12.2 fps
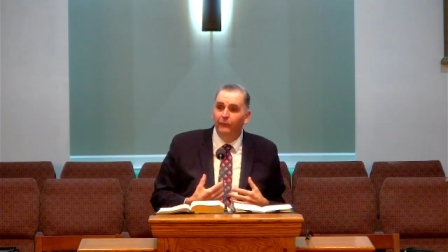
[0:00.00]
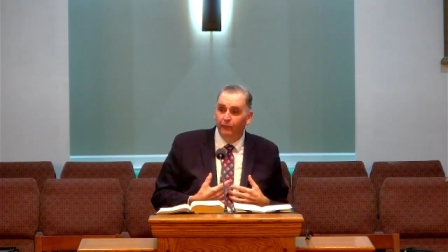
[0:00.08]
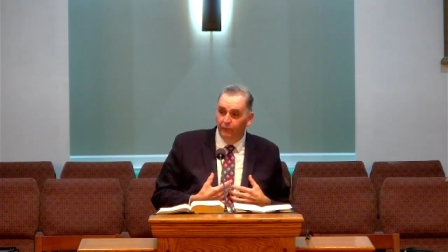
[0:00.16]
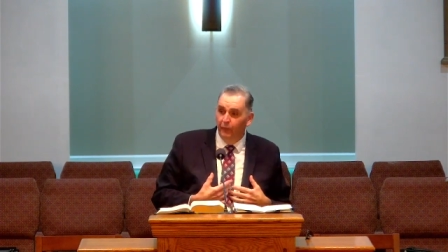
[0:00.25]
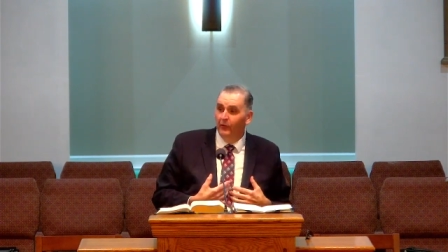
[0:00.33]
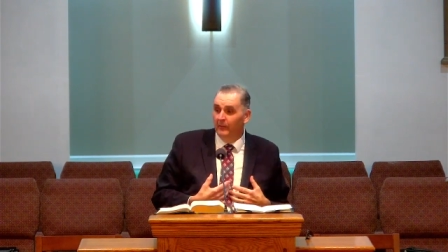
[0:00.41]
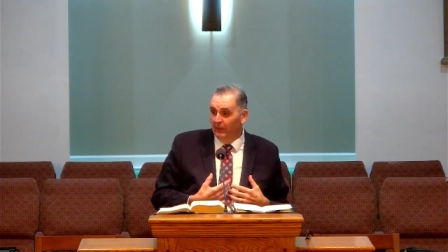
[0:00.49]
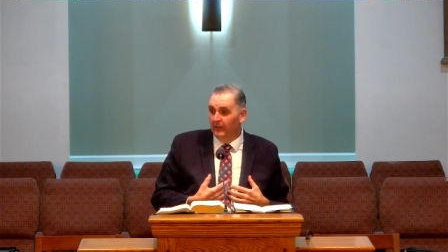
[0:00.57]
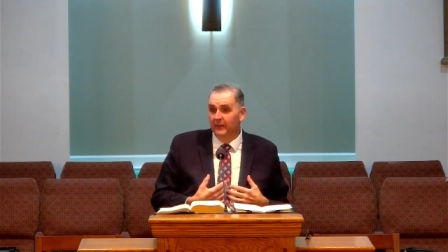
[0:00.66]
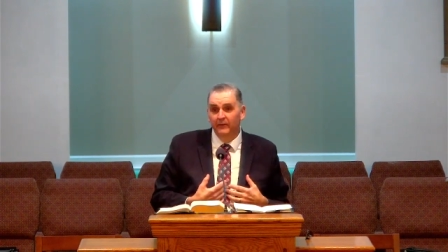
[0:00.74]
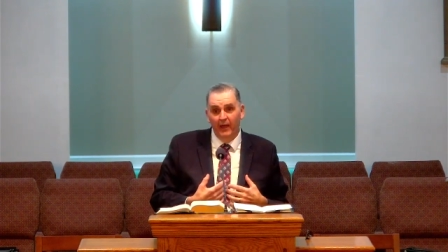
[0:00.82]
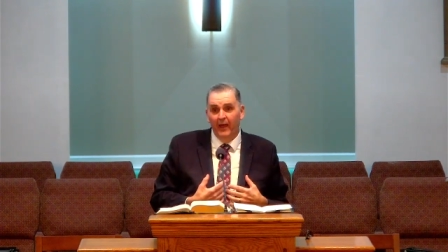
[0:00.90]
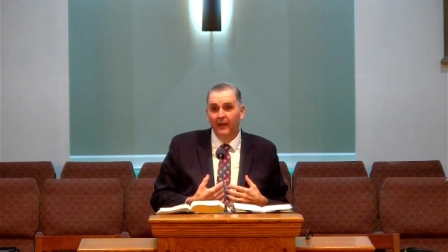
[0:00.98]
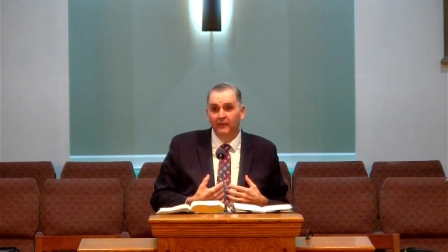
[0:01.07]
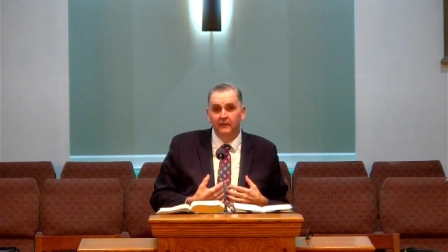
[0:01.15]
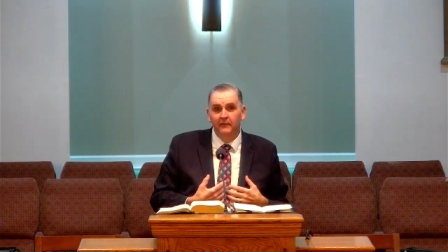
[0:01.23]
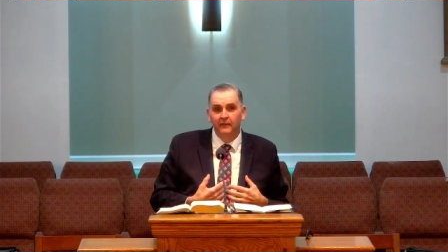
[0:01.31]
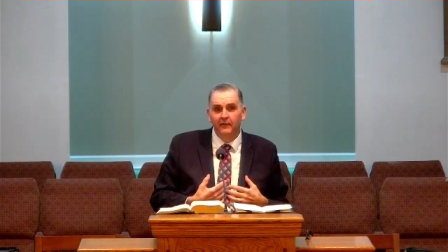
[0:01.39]
fully believed that.
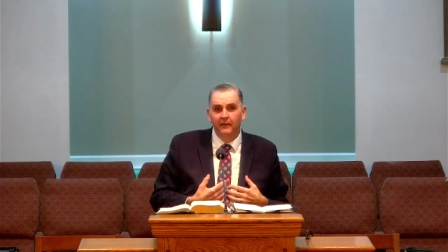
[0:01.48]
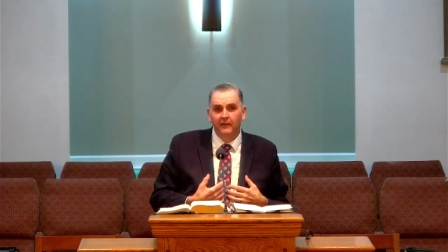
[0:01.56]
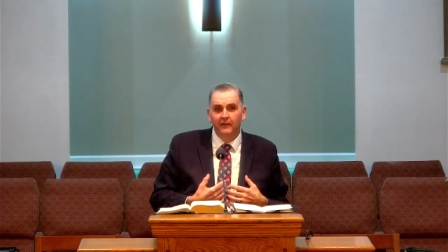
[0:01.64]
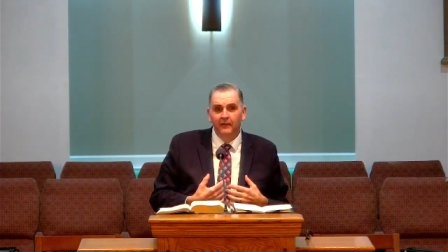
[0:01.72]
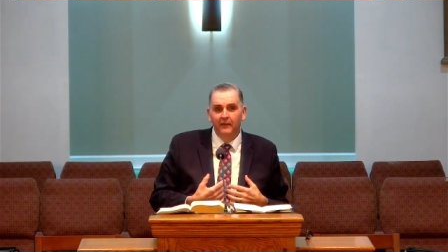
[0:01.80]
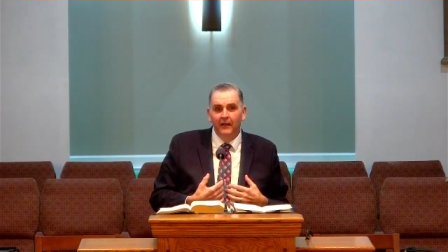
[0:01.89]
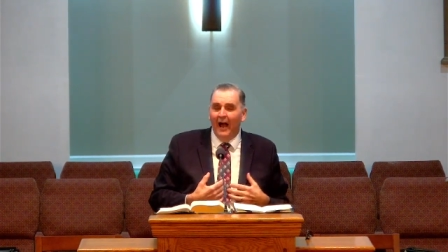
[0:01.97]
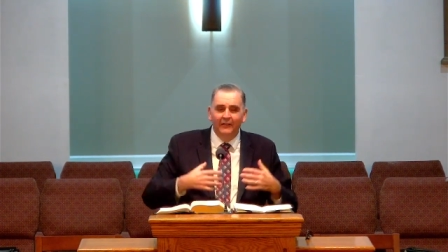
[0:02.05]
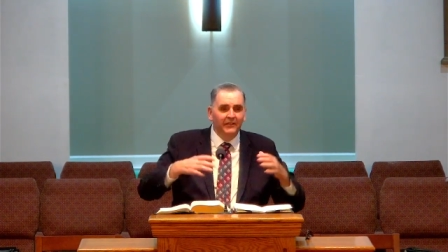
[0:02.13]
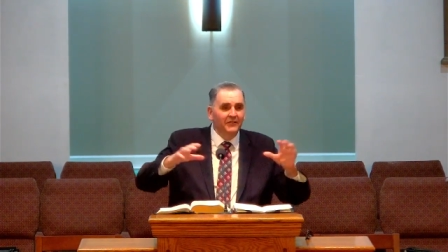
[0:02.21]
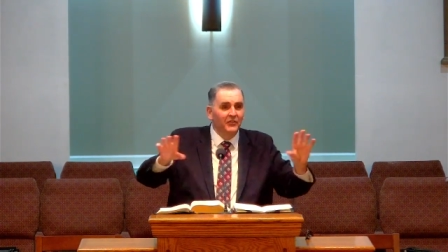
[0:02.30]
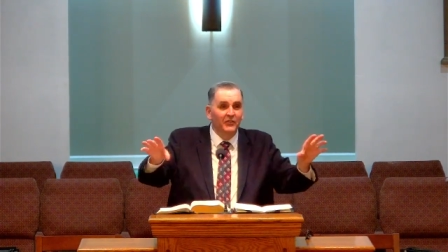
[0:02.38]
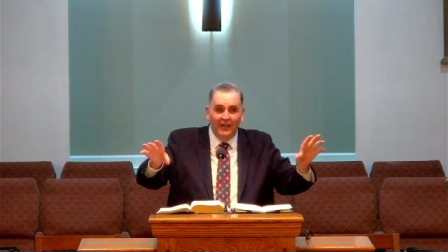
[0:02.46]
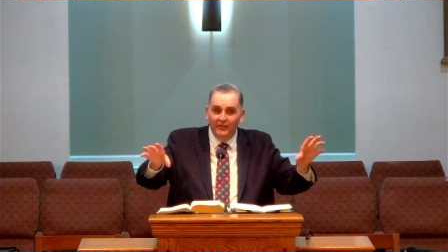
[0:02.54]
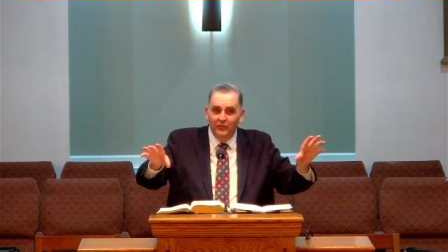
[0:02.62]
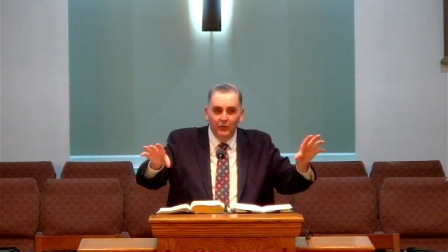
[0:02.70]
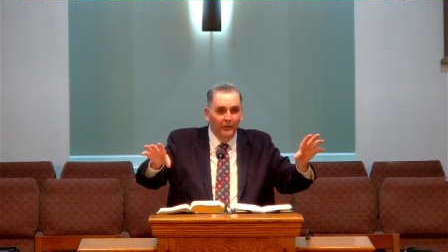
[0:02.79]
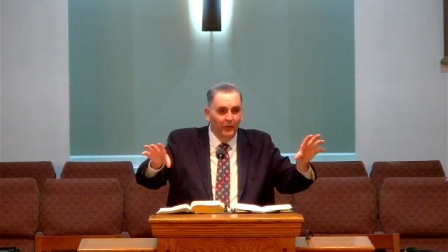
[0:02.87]
I'll consent
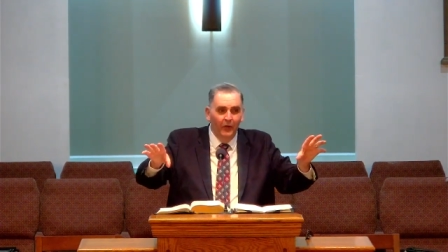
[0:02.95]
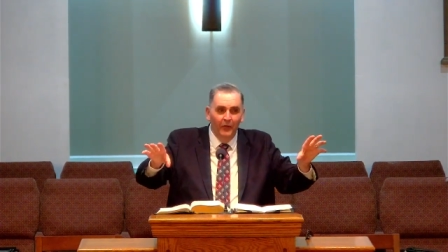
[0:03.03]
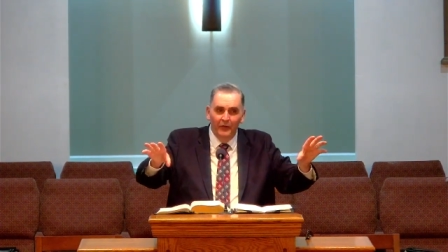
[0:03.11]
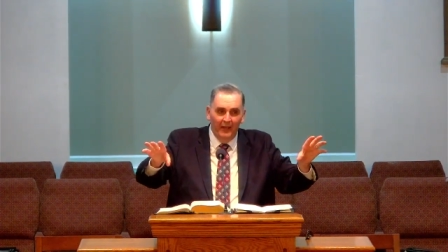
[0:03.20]
to it all day